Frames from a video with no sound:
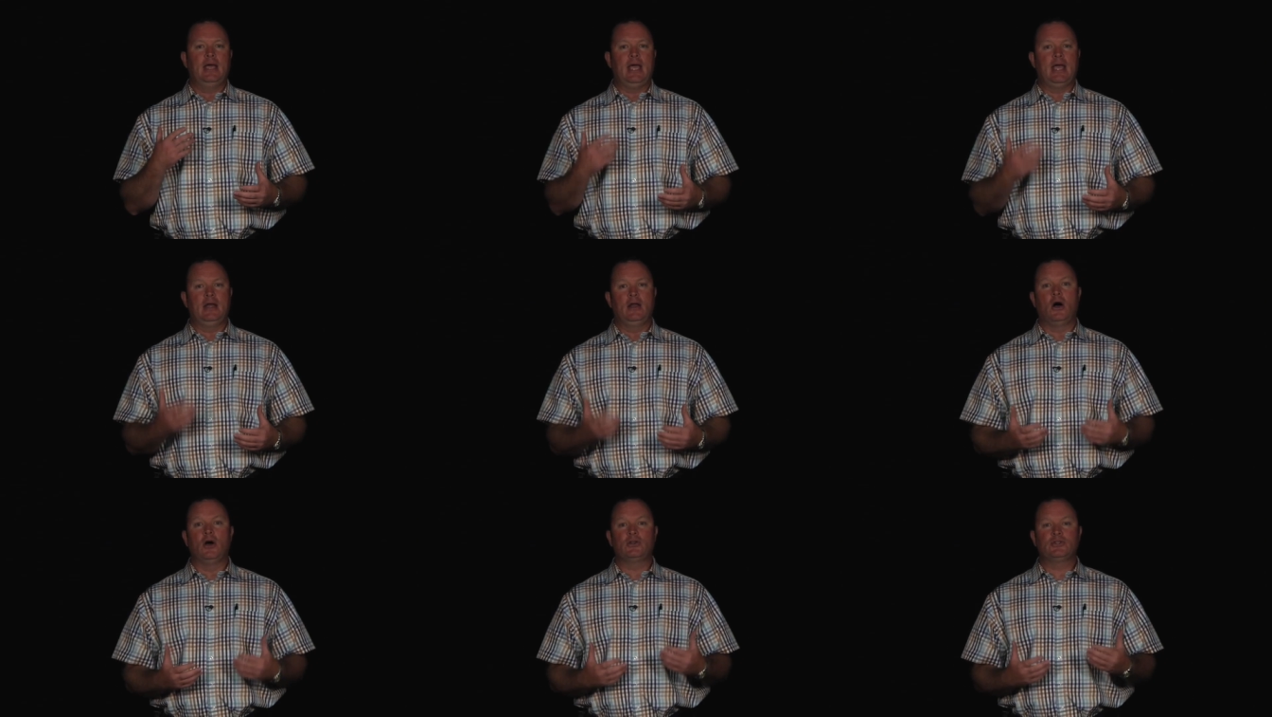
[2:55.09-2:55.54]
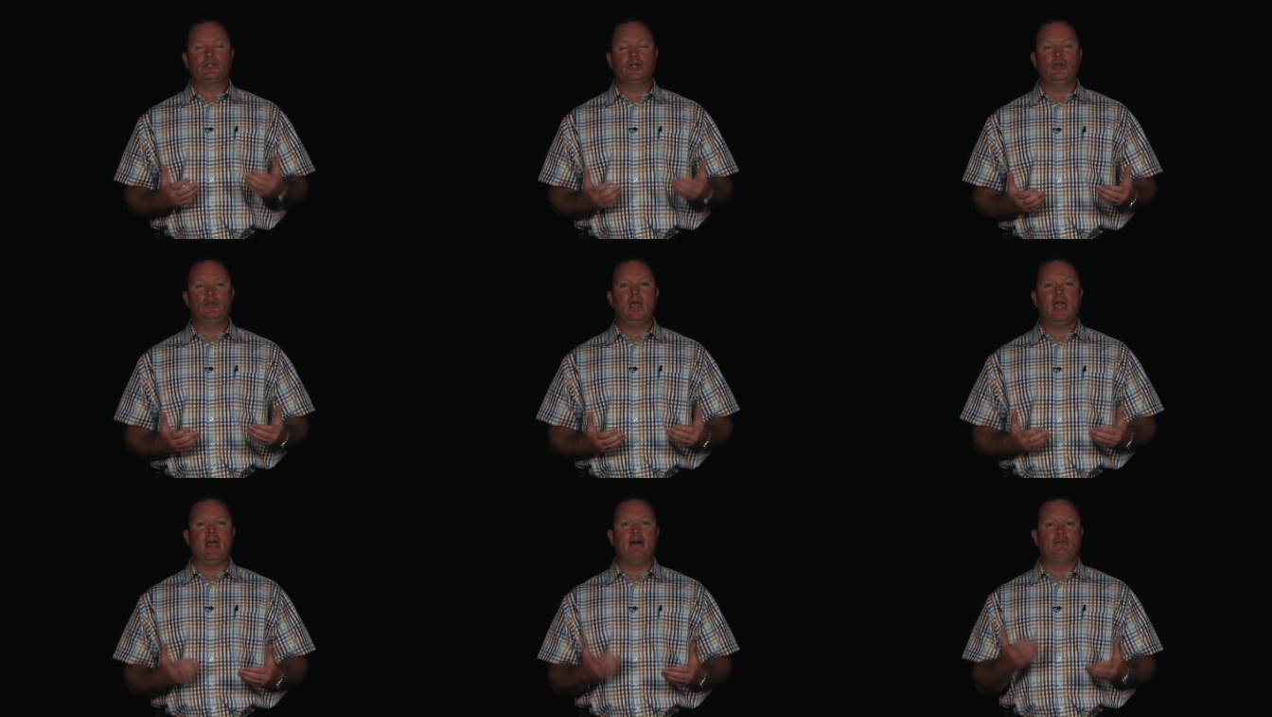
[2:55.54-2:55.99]
And
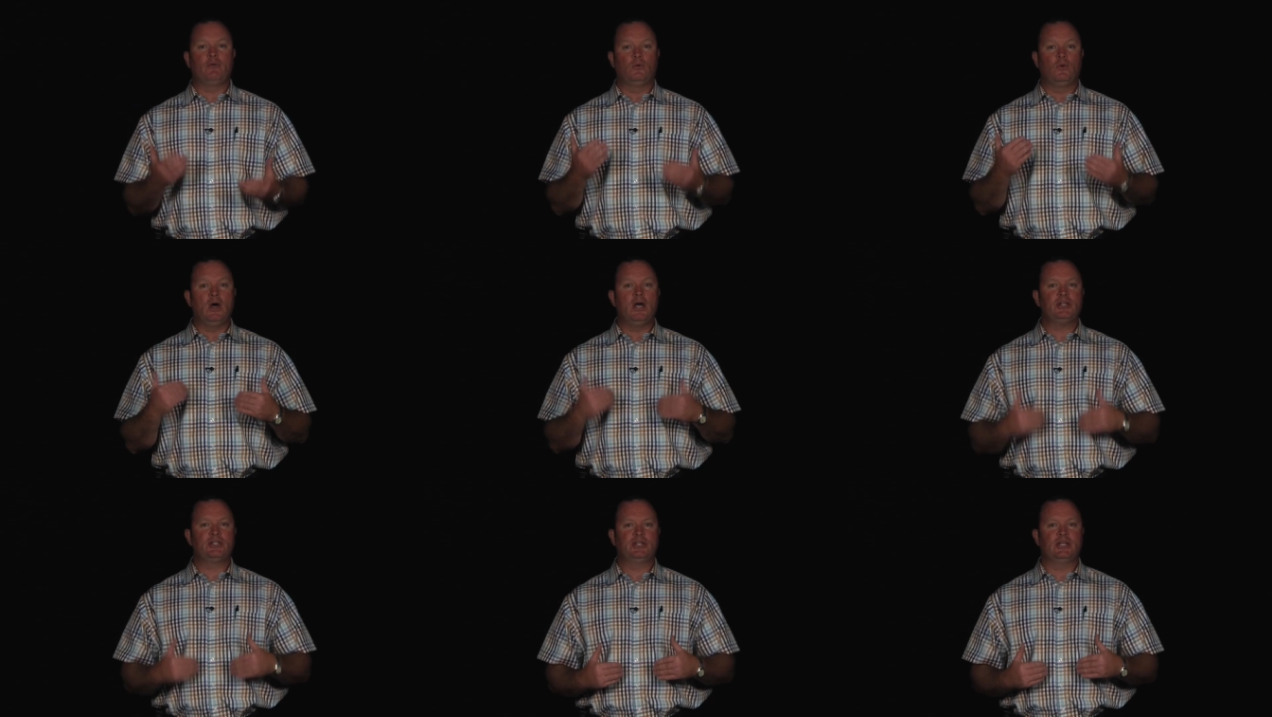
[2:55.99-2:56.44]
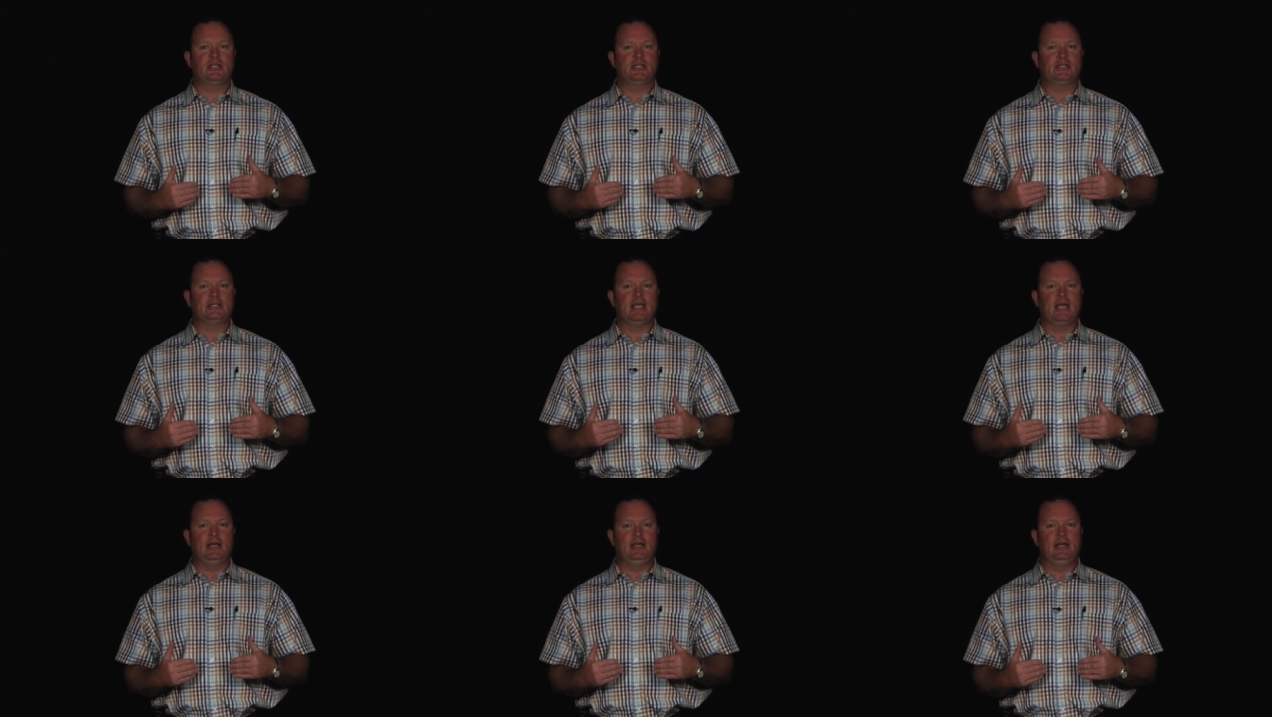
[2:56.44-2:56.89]
also, you have Russia
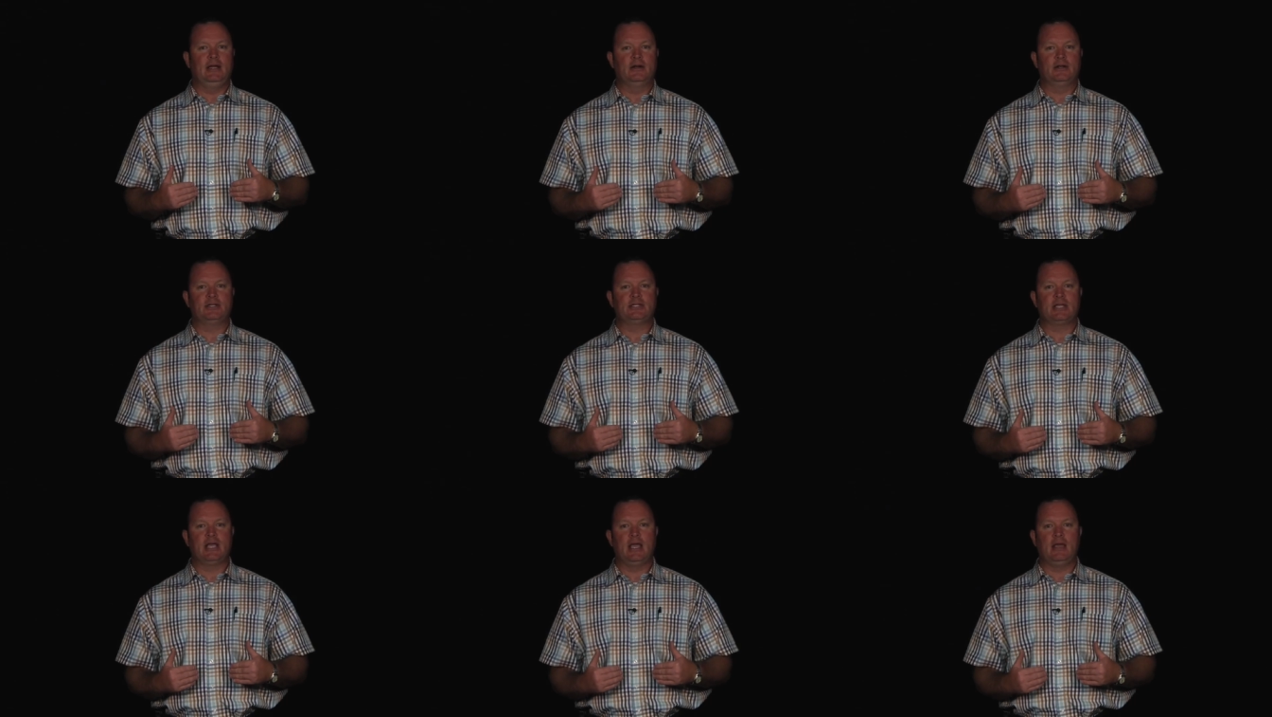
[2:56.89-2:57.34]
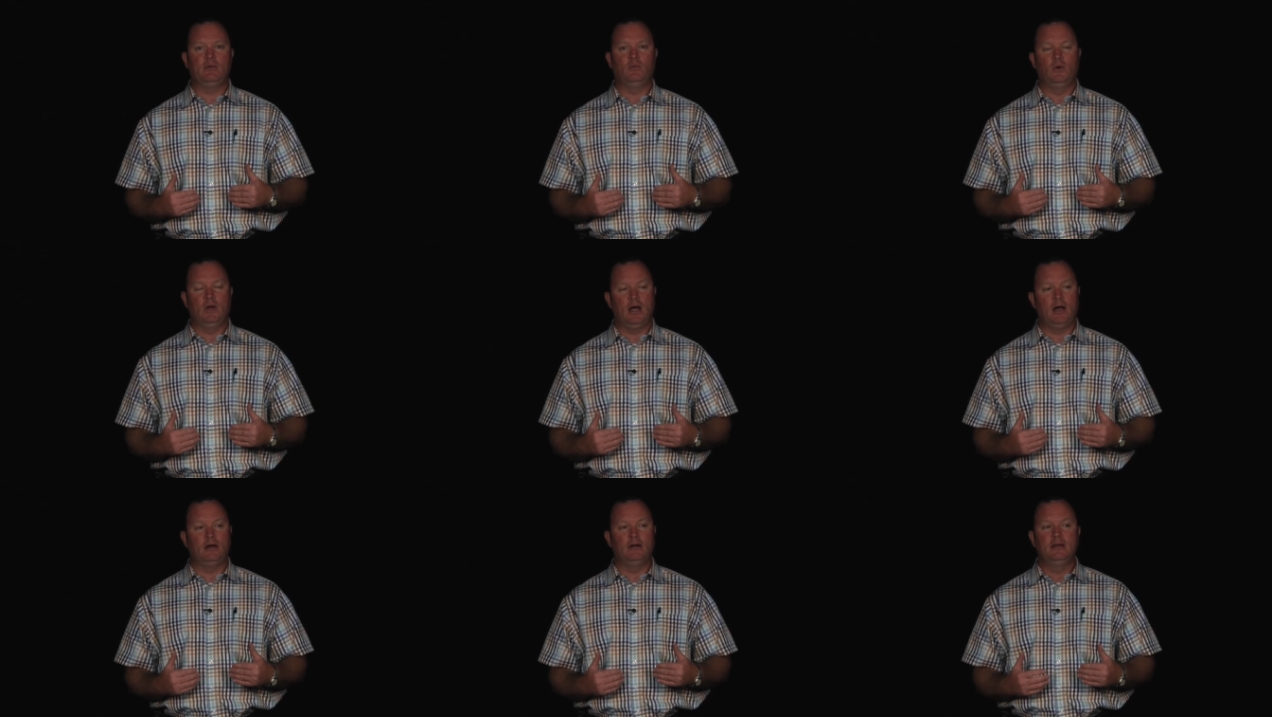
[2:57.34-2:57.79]
sitting here
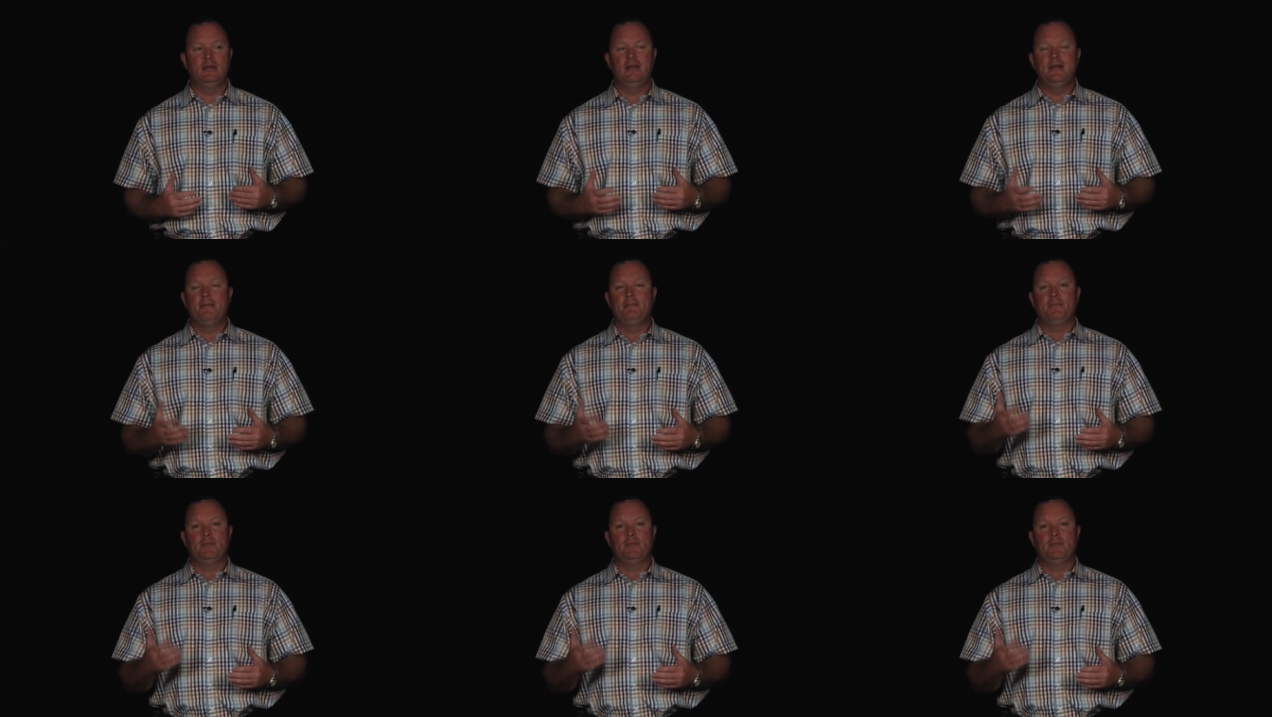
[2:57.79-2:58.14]
saying, well,